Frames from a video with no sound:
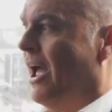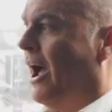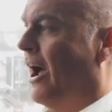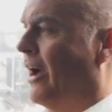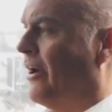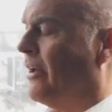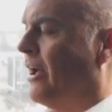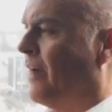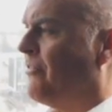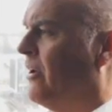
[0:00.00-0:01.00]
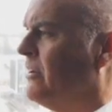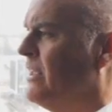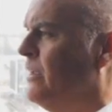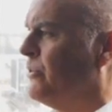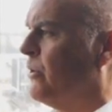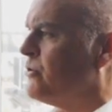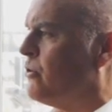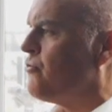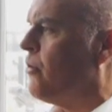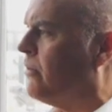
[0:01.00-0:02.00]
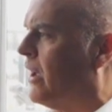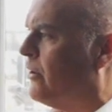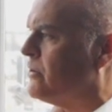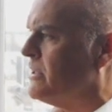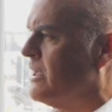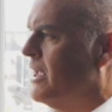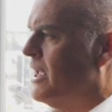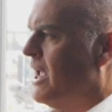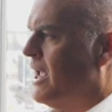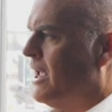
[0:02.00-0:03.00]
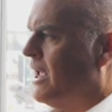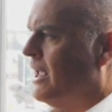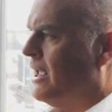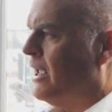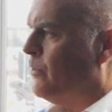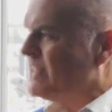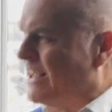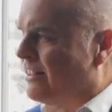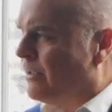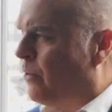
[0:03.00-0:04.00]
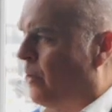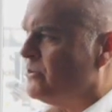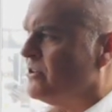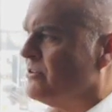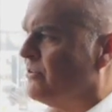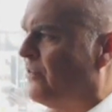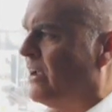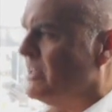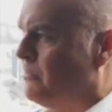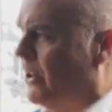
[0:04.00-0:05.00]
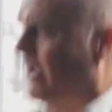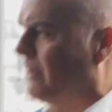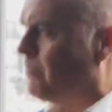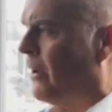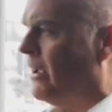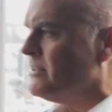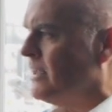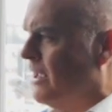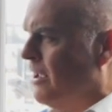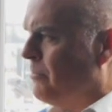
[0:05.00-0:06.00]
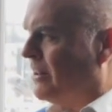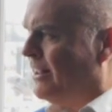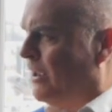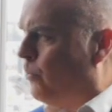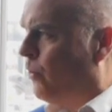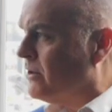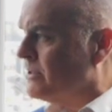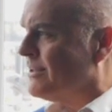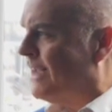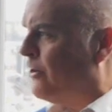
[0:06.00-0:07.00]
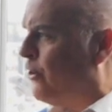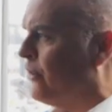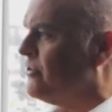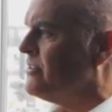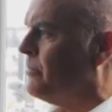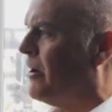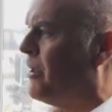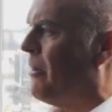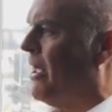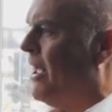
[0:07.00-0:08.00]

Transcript: I found there was controlled chaos. He was in the opposition's face, he played at pace, but there was an urgency about him.